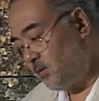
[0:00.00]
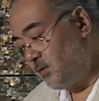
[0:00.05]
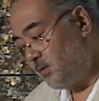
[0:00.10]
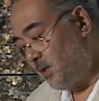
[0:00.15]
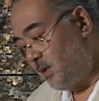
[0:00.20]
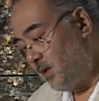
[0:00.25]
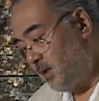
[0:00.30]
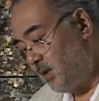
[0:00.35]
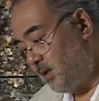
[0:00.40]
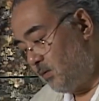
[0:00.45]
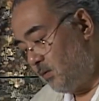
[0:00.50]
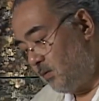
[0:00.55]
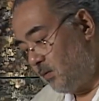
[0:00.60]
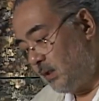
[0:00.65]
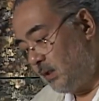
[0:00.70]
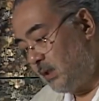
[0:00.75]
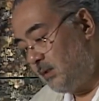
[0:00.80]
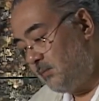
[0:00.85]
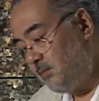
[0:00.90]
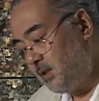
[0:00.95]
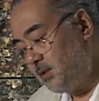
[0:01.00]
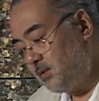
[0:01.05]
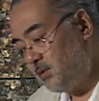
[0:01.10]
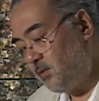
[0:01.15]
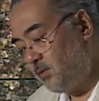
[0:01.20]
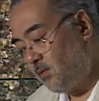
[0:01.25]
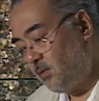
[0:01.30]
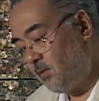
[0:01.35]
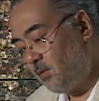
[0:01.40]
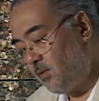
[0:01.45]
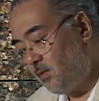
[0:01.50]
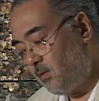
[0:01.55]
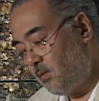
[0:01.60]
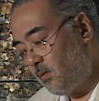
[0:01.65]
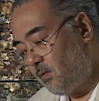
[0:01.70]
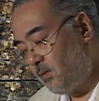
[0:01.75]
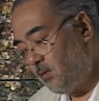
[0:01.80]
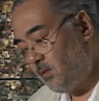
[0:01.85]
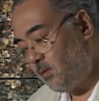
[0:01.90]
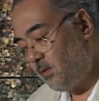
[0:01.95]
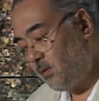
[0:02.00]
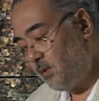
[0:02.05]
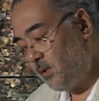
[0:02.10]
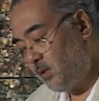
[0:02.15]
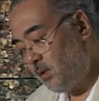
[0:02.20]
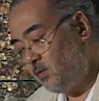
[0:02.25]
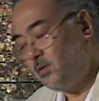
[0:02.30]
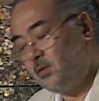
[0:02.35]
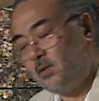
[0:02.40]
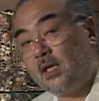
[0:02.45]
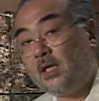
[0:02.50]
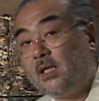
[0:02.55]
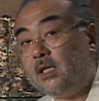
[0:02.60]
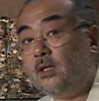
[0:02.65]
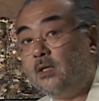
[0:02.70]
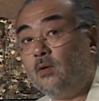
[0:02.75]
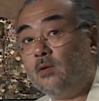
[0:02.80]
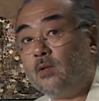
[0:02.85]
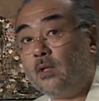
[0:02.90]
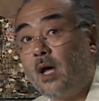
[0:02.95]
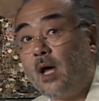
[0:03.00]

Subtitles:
the Toho Masterworks making of, but also